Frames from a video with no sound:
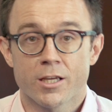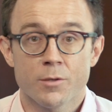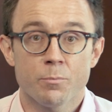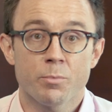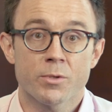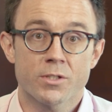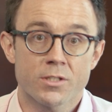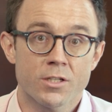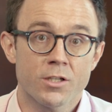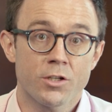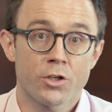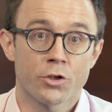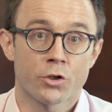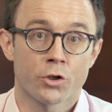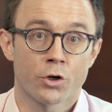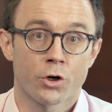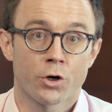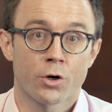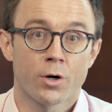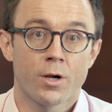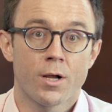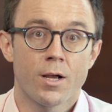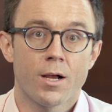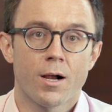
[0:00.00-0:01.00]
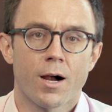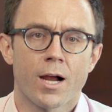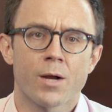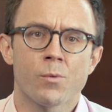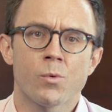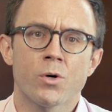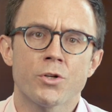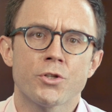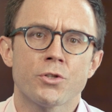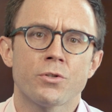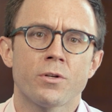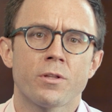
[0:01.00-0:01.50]
In particular, I
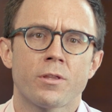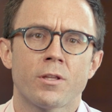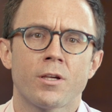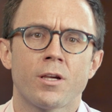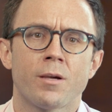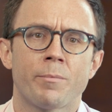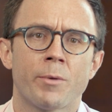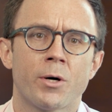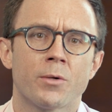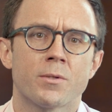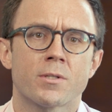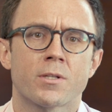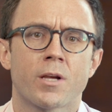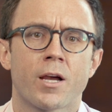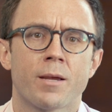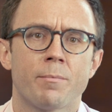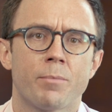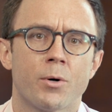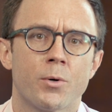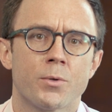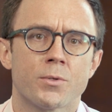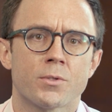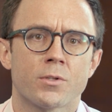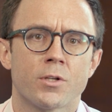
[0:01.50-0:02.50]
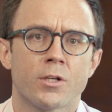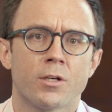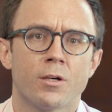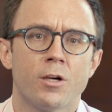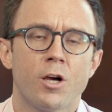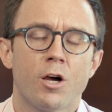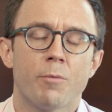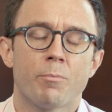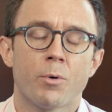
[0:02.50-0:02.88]
want you to think about signposting